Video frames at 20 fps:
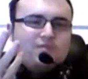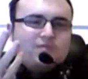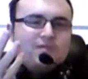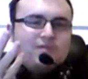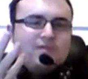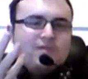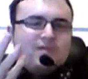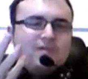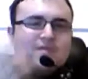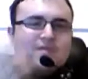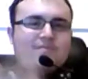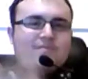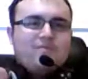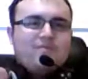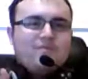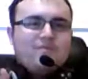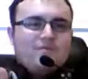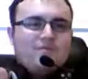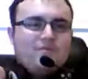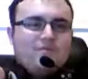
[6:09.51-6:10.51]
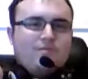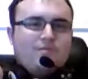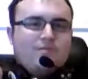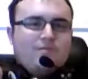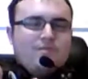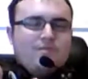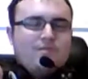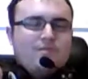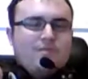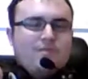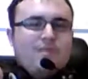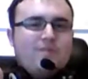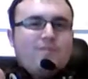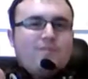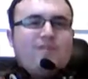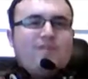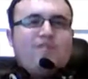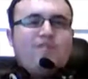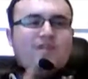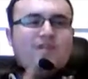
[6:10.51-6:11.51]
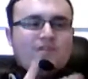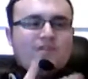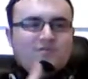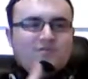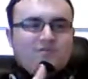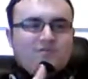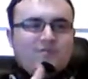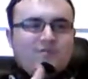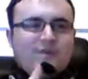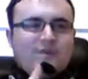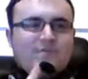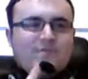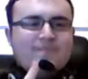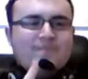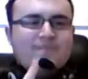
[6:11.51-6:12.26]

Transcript: like that but then being flicked onto it,